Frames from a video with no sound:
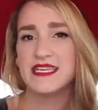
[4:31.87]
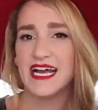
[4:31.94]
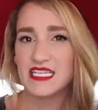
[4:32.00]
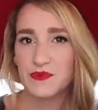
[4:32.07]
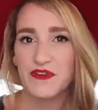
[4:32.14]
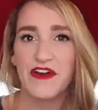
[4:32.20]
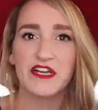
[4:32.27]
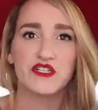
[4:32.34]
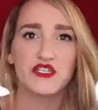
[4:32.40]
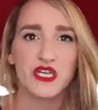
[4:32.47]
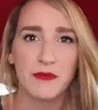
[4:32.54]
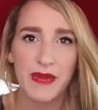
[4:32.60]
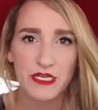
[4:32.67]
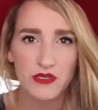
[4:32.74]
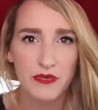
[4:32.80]
Yes, we've had
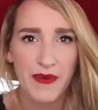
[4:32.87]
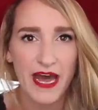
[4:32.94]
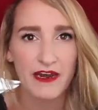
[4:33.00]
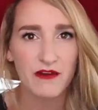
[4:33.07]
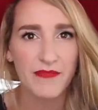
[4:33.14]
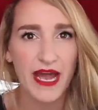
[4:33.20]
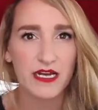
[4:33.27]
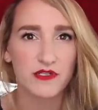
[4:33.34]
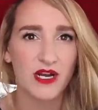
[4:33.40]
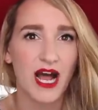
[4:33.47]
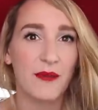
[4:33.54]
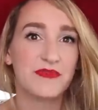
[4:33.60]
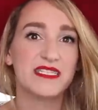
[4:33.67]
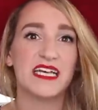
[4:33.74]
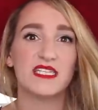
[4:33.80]
geometric pattern
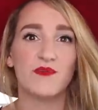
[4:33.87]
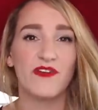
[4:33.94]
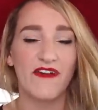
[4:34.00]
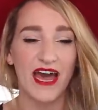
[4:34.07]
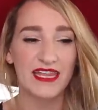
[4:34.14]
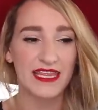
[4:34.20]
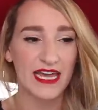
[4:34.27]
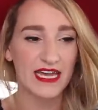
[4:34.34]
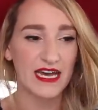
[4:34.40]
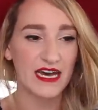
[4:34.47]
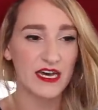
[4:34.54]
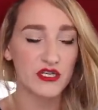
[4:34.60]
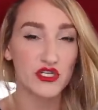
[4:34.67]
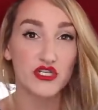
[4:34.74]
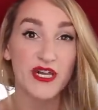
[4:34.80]
backdrops. Yes, we've had like
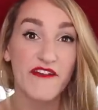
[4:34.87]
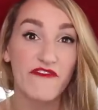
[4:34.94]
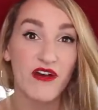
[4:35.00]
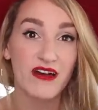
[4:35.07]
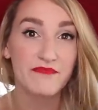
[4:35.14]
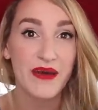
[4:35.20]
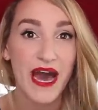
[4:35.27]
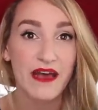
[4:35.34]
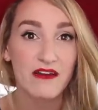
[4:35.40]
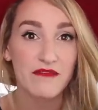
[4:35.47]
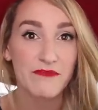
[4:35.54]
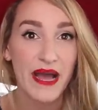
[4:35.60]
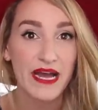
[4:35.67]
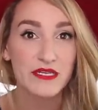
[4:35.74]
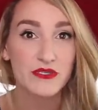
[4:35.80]
a chevron
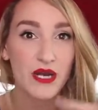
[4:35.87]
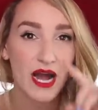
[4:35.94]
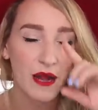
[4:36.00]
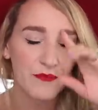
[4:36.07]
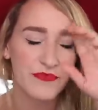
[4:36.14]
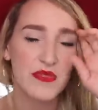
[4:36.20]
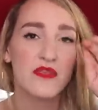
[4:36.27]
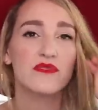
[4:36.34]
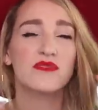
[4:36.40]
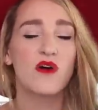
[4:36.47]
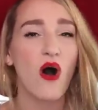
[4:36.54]
pattern backdrop.